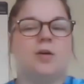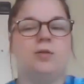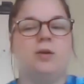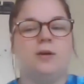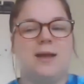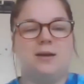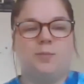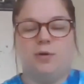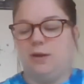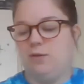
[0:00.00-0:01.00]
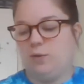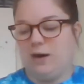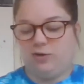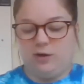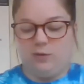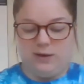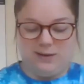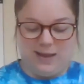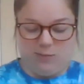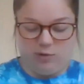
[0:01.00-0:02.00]
your end points, we're actually going to
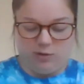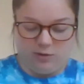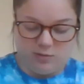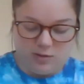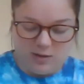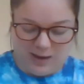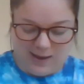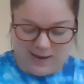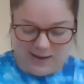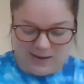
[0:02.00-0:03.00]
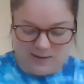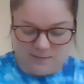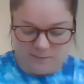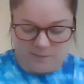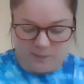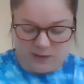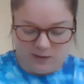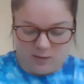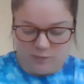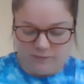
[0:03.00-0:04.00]
label A
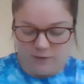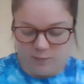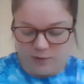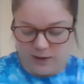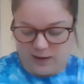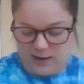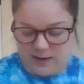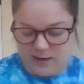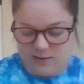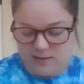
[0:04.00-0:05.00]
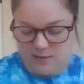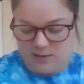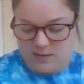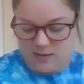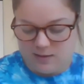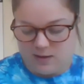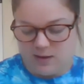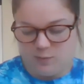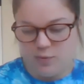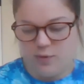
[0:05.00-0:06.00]
for point A
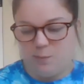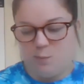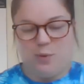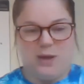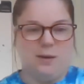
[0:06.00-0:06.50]
and point B.